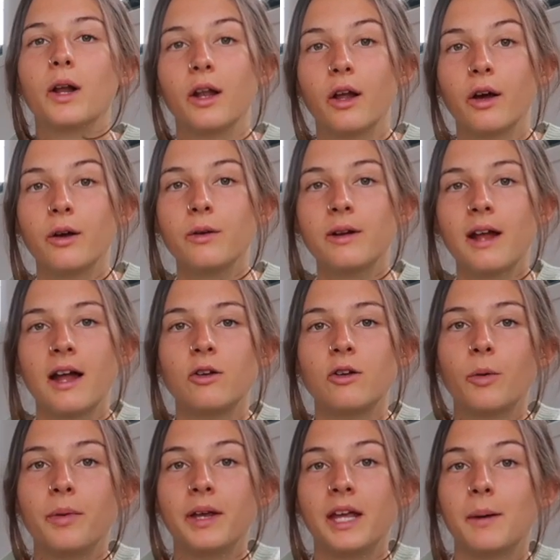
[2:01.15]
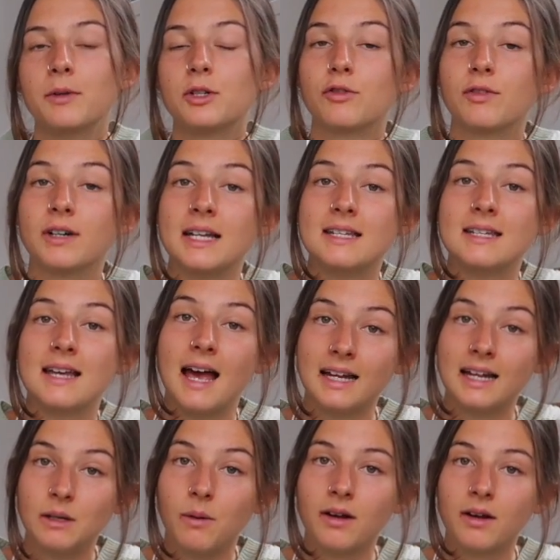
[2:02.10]
alone and not being able to relate to
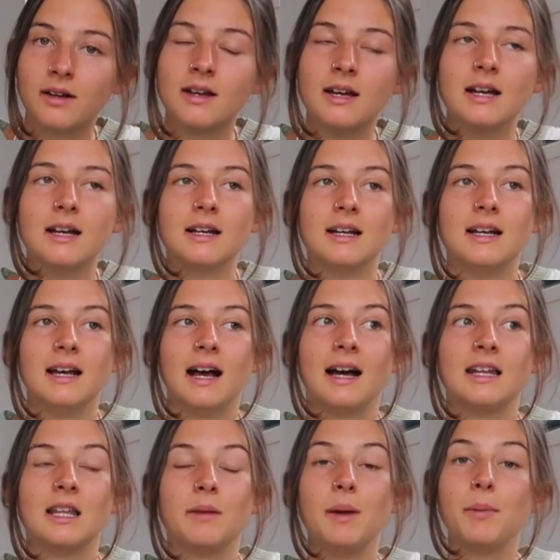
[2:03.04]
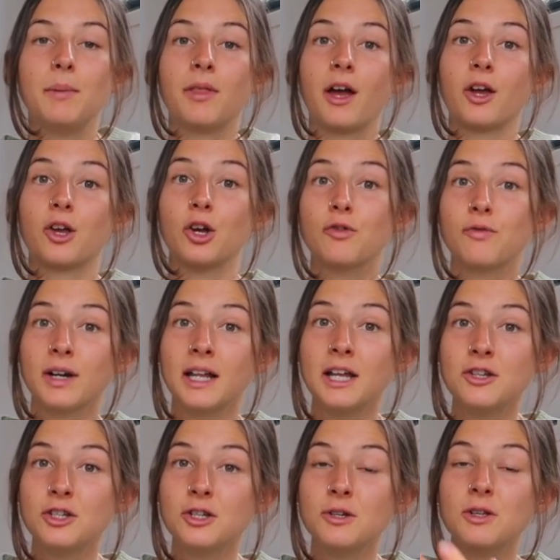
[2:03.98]
anyone. And the people that I could
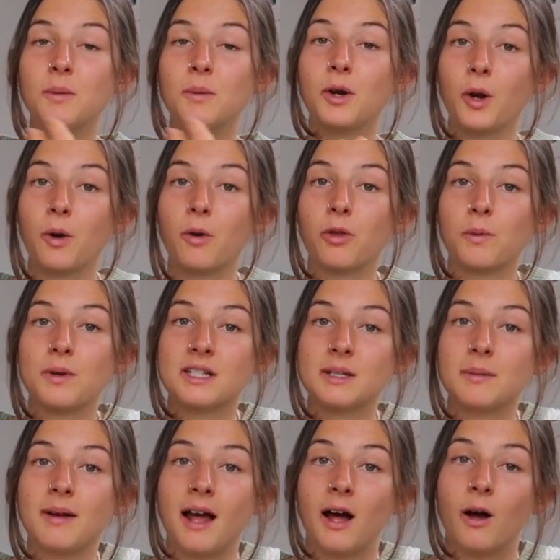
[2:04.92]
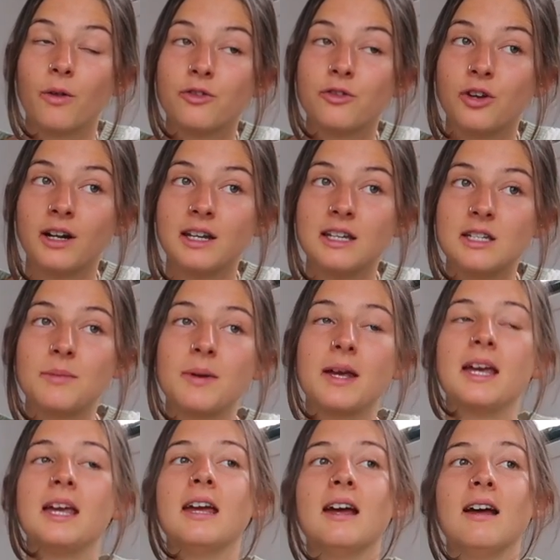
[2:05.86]
relate to that were going through a similar health journey to
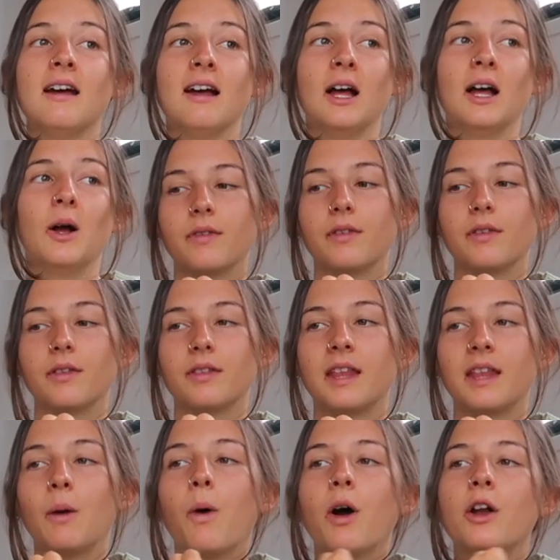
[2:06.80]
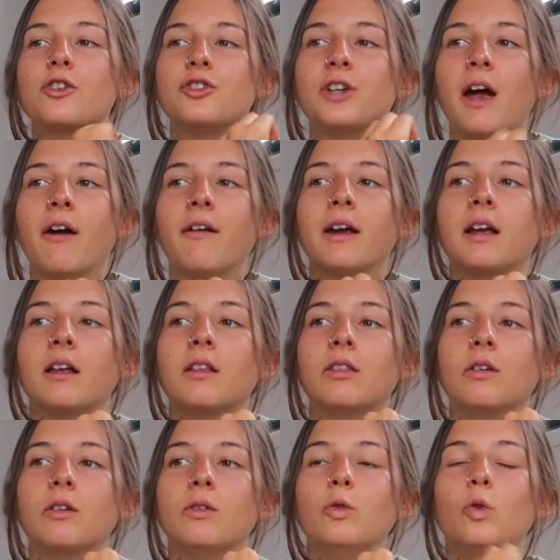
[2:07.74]
me, they weren't sharing
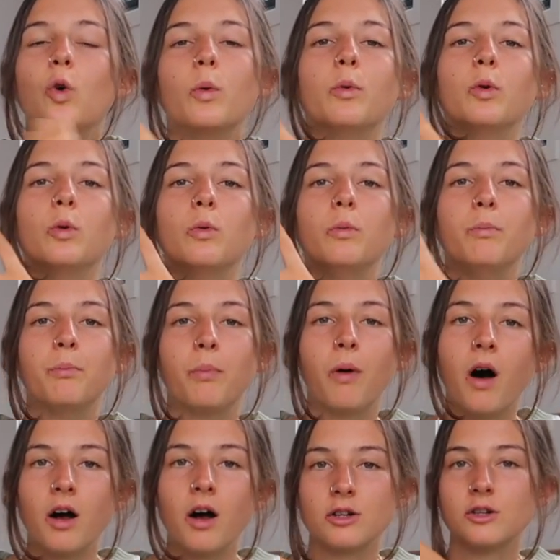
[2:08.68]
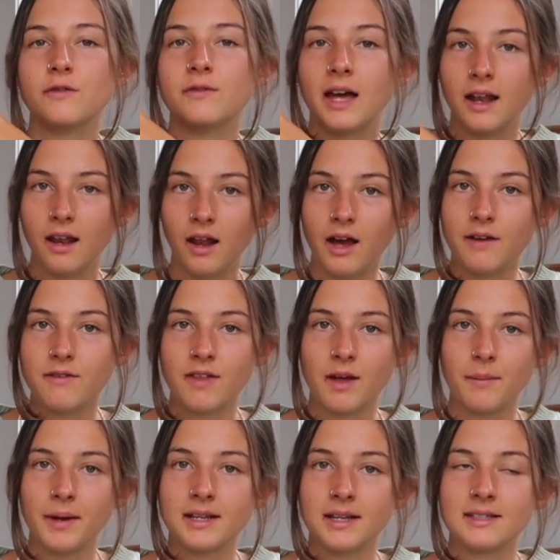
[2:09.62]
the normal parts of their life, if
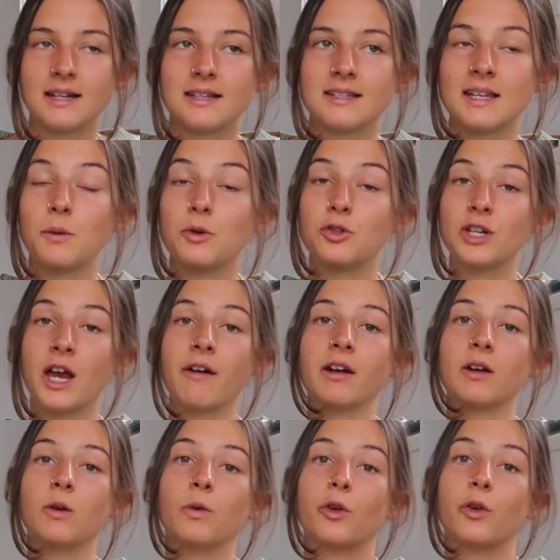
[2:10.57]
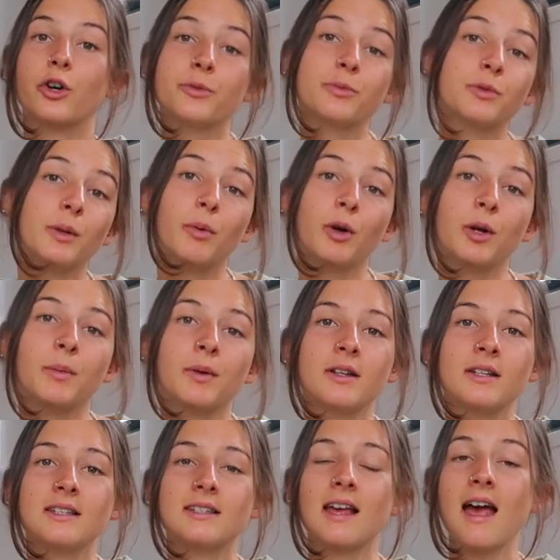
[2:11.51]
that makes sense. So they were sharing all the hospital
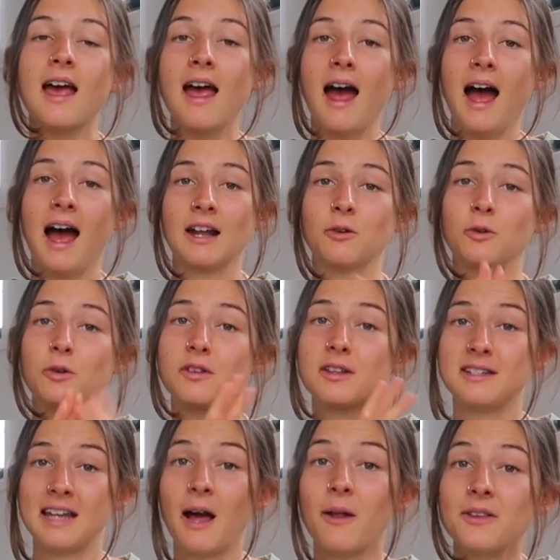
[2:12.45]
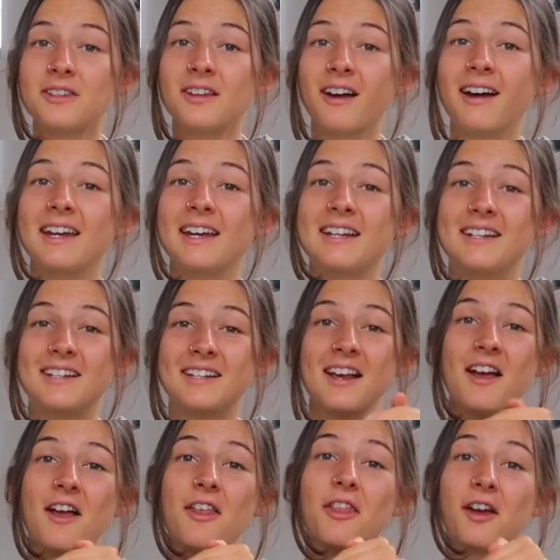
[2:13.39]
appointments and all the downsides
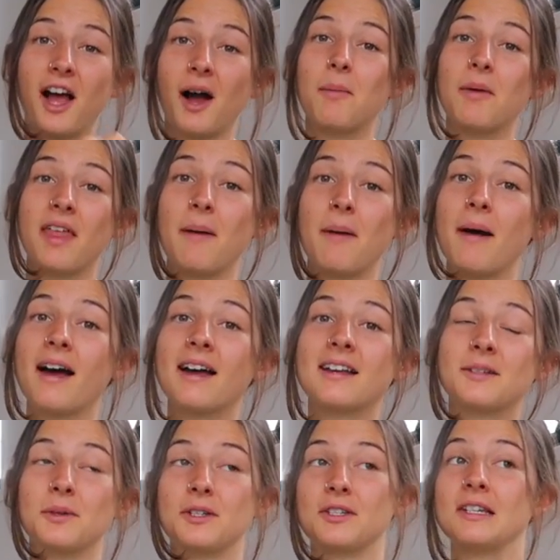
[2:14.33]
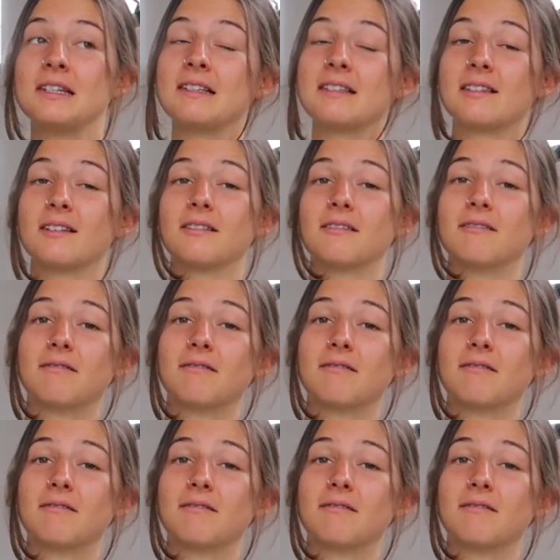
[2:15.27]
that come with MS, which is